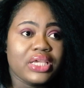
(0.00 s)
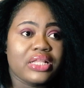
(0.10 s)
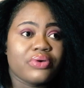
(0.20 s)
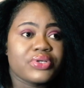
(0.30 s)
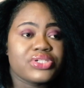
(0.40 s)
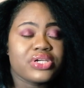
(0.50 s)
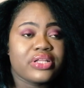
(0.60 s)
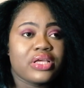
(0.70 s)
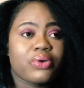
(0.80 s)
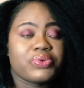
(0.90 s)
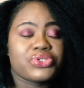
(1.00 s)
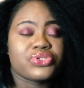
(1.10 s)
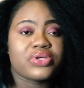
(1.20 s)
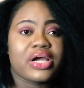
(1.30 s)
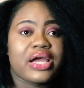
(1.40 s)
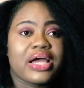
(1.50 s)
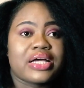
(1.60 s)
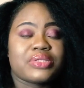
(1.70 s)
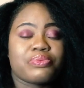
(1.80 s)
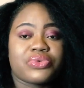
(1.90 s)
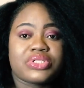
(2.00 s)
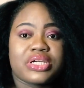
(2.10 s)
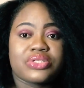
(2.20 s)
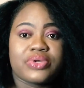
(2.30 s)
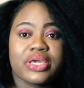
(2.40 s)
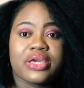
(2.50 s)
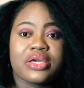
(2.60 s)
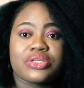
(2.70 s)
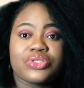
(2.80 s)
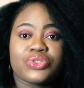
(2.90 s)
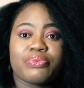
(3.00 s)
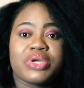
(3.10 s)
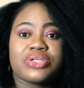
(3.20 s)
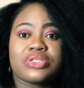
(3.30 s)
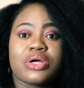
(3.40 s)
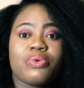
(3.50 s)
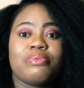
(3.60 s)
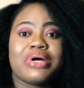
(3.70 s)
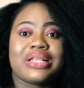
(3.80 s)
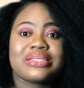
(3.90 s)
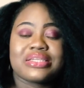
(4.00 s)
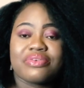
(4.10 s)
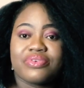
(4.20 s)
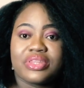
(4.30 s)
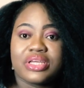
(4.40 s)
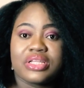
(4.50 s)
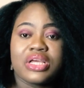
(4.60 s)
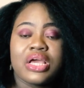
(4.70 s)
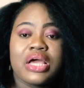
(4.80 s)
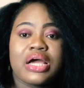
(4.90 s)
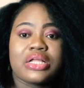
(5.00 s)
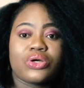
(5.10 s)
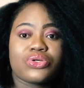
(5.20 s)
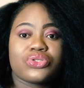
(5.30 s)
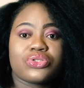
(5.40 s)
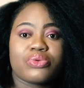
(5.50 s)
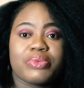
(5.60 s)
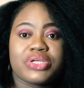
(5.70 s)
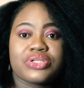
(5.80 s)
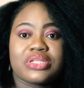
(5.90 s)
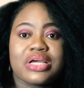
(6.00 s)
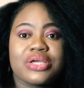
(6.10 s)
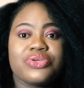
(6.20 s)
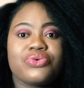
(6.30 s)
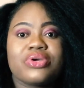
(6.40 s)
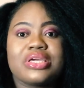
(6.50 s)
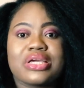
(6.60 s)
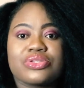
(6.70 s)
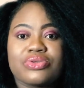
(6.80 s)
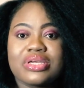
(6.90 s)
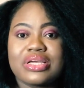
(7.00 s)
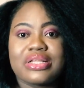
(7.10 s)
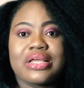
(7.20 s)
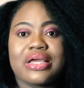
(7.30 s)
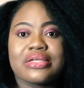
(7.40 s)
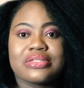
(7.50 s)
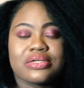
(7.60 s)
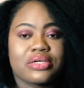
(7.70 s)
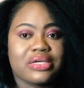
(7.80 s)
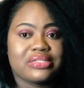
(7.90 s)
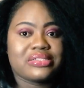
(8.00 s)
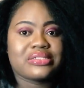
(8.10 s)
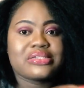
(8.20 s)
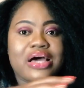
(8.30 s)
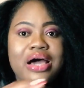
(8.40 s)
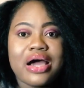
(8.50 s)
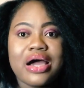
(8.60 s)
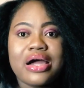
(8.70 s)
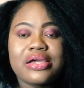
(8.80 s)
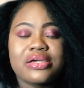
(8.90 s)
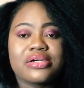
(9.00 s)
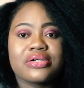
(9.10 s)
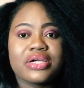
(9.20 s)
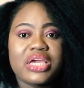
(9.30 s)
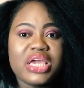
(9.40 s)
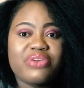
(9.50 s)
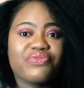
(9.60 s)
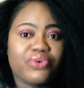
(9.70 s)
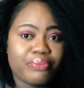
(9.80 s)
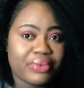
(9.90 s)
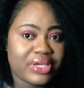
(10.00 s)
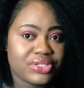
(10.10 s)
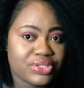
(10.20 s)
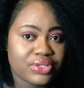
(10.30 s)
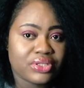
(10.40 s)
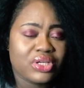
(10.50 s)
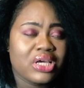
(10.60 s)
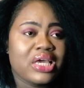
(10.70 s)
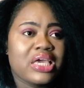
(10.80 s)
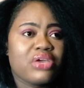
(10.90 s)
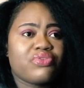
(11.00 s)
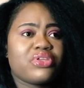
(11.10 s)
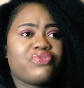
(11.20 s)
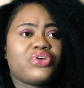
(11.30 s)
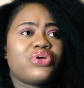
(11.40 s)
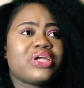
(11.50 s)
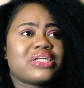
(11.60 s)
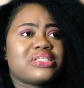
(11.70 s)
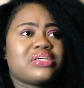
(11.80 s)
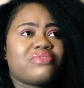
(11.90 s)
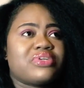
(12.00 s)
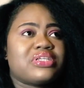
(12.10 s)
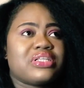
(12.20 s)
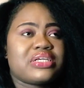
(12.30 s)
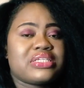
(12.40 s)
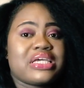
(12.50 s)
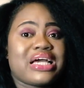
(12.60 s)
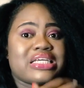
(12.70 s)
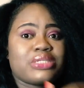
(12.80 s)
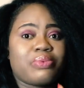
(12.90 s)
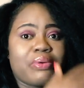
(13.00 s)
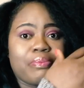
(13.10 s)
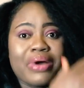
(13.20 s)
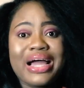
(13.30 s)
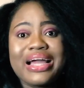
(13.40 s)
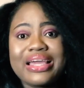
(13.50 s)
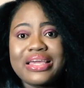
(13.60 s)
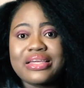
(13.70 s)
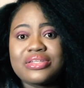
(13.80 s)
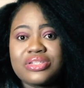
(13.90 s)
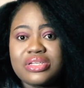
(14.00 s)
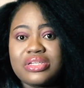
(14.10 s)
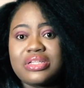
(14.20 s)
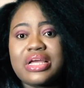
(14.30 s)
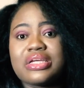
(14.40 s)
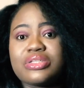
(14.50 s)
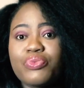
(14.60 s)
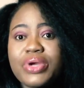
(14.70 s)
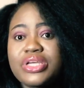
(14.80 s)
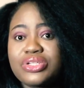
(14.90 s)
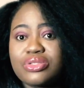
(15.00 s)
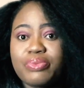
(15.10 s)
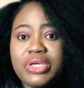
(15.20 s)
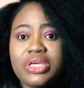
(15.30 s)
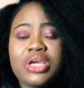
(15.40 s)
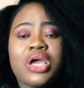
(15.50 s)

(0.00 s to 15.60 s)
in our channel we try as much as we can to make sure that we balance everything, and also to make sure that you get like the entire information, even if you're not getting everything, let's say as per package in like the way it should be,